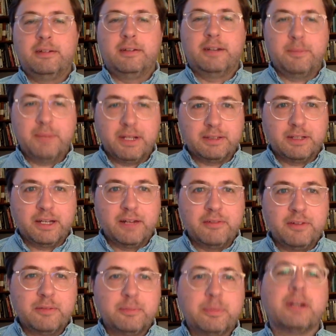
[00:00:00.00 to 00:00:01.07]
I make light of
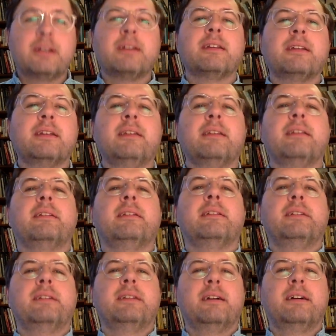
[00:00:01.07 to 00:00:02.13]
it, but
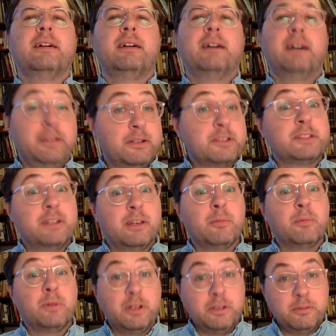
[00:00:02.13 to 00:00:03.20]
I
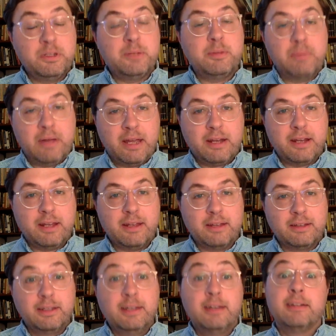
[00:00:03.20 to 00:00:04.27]
understand why you may be
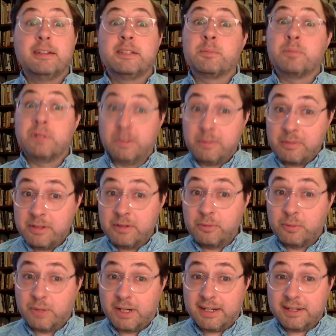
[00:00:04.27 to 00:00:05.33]
panicking. It's probably been a
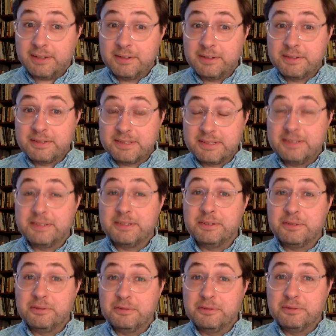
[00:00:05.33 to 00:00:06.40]
while since
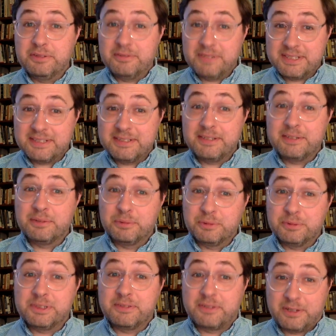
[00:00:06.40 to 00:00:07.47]
you revisited the
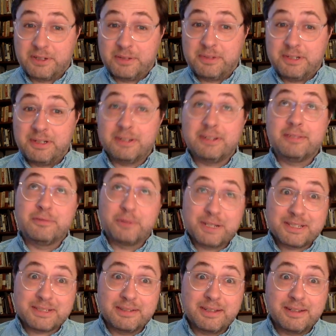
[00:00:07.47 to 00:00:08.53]
rules of harmony and
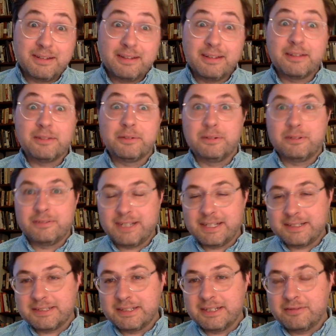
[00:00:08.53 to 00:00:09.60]
voice leading and all of
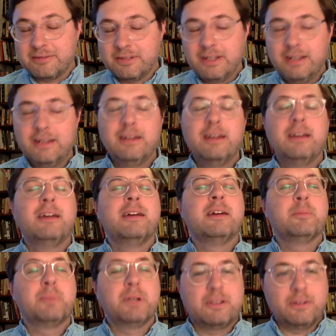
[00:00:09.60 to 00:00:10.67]
that stuff.
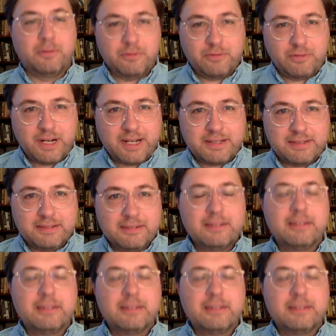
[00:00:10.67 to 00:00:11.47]
But don't fret.